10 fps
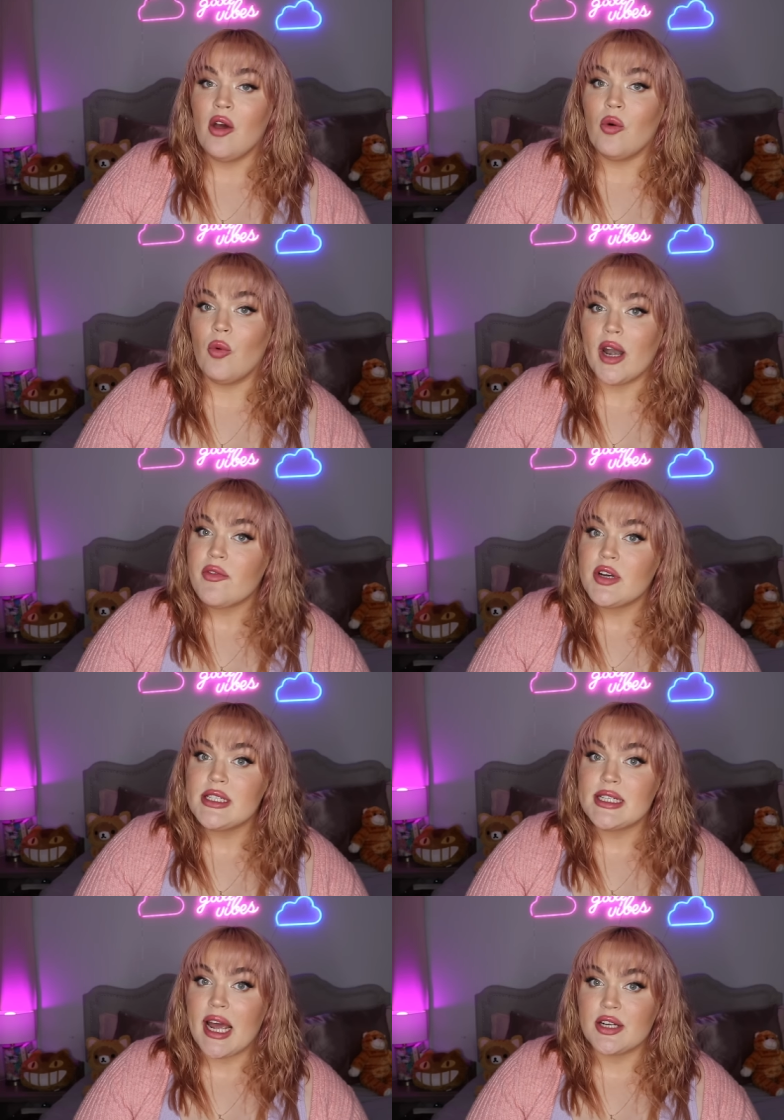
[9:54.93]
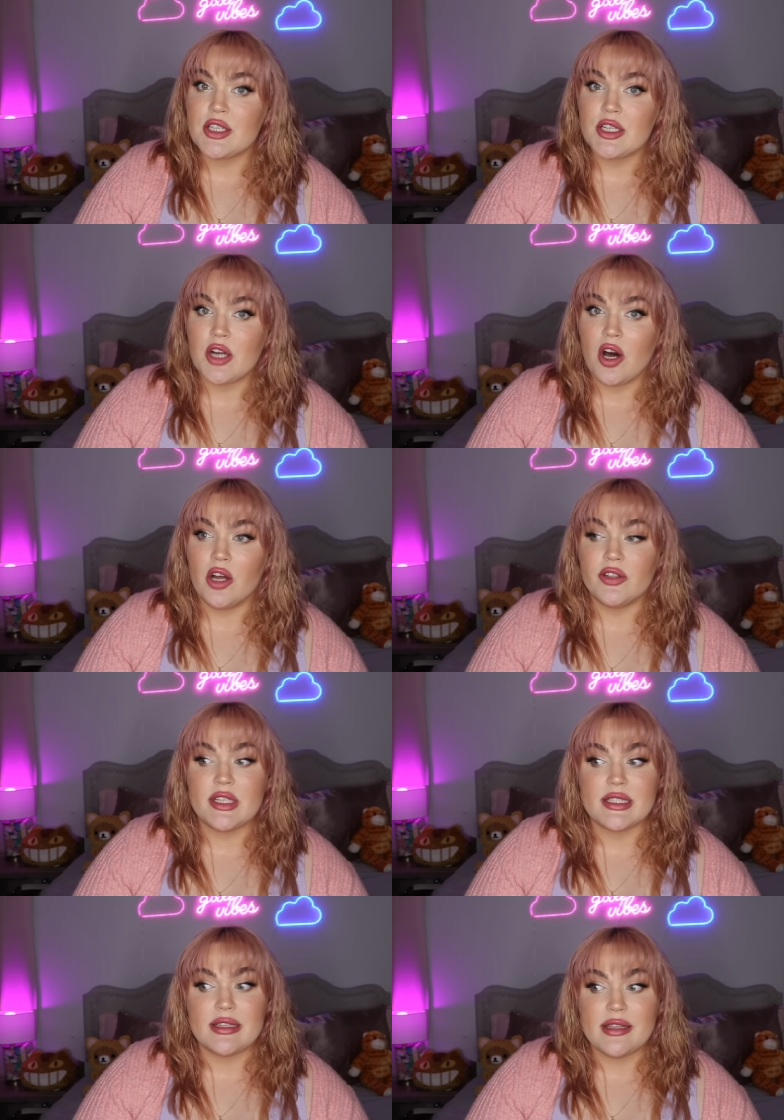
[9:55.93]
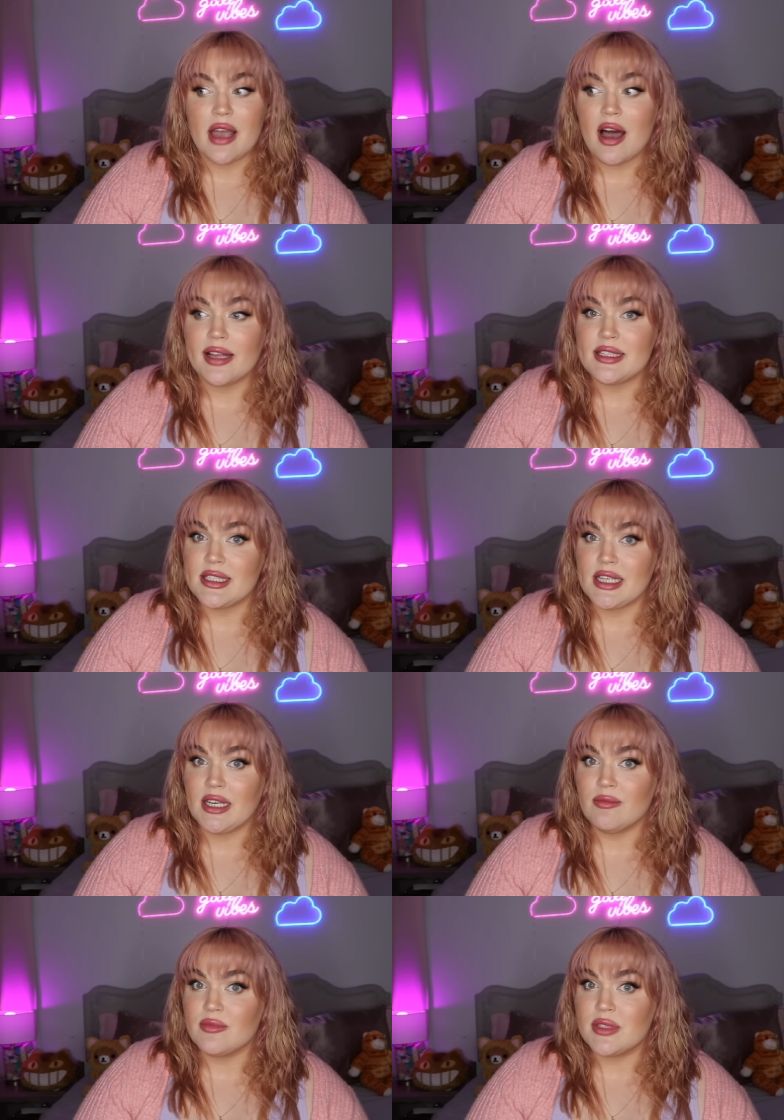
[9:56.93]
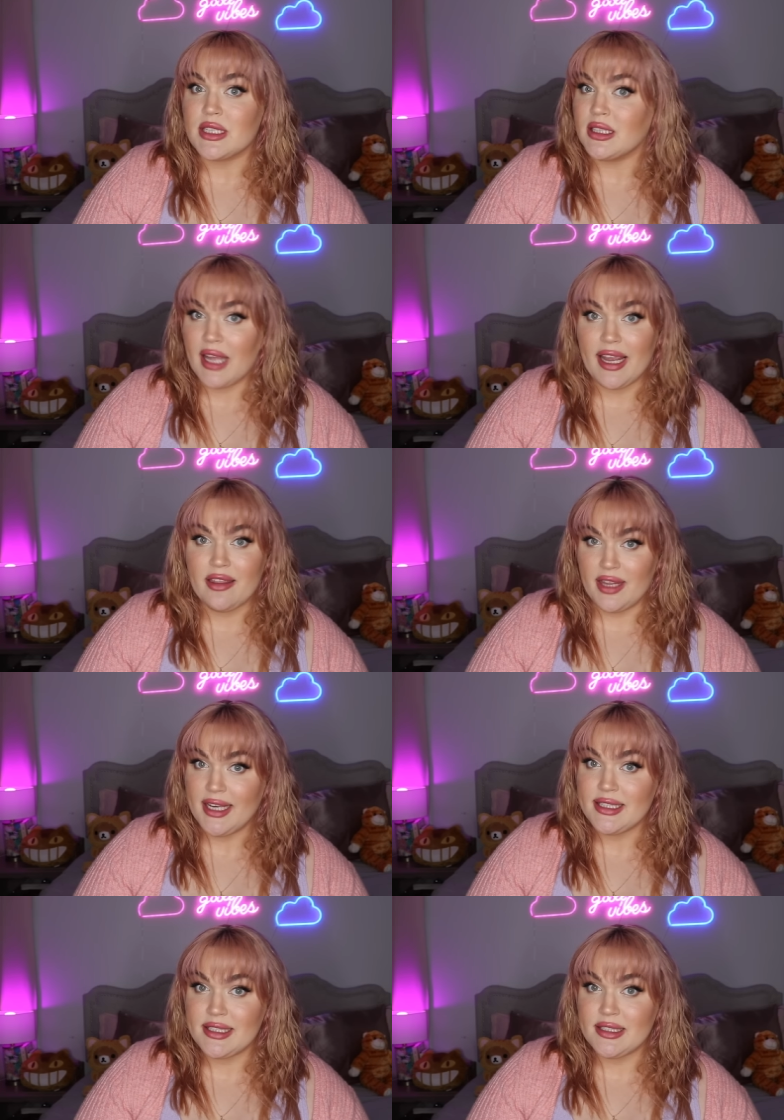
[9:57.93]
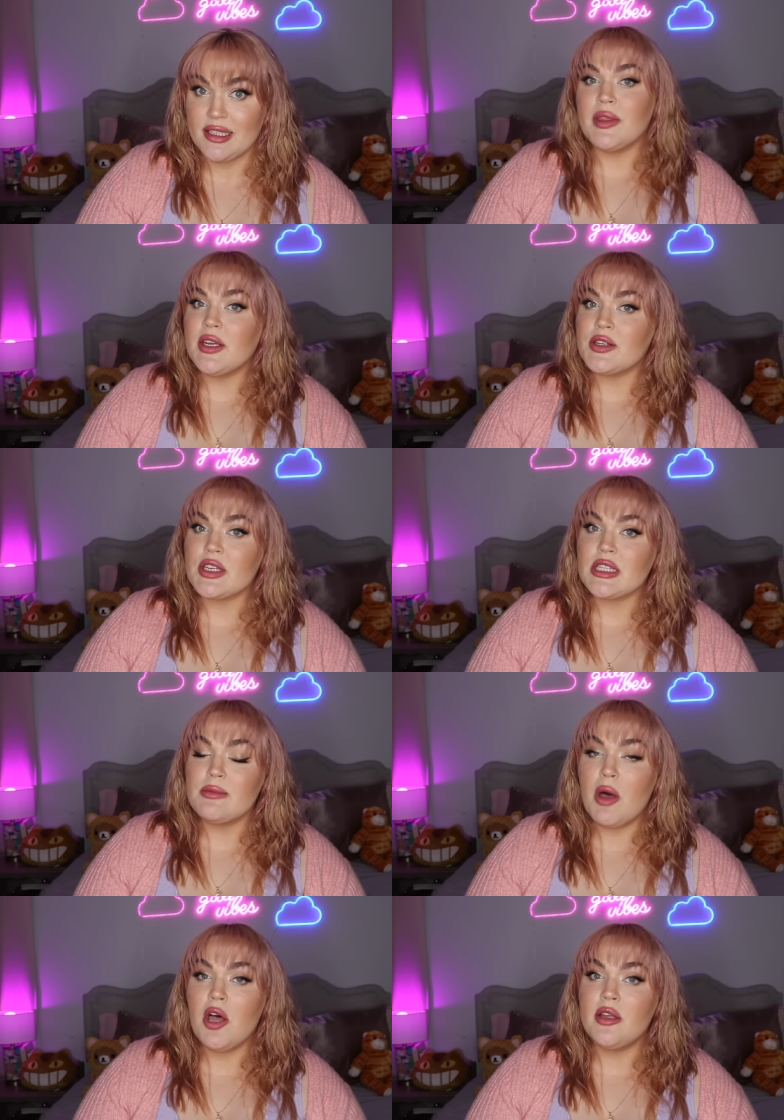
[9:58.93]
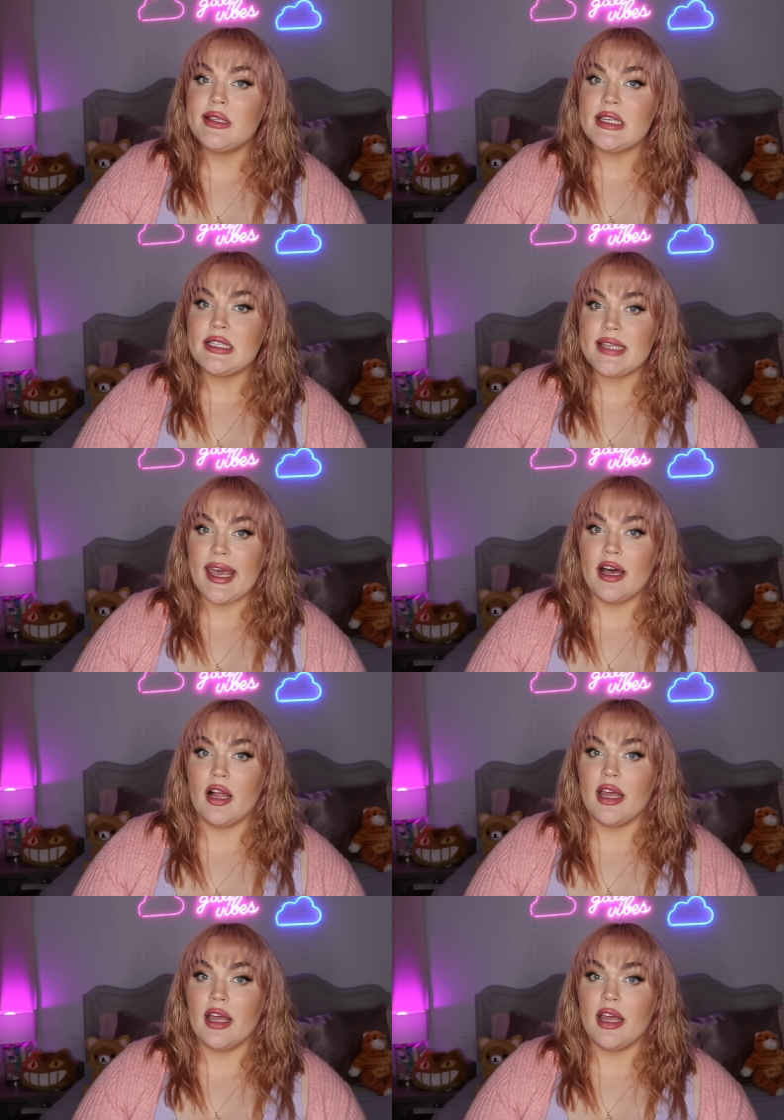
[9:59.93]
Whatever is attached to the doll does not seem to like this. But there's a small detail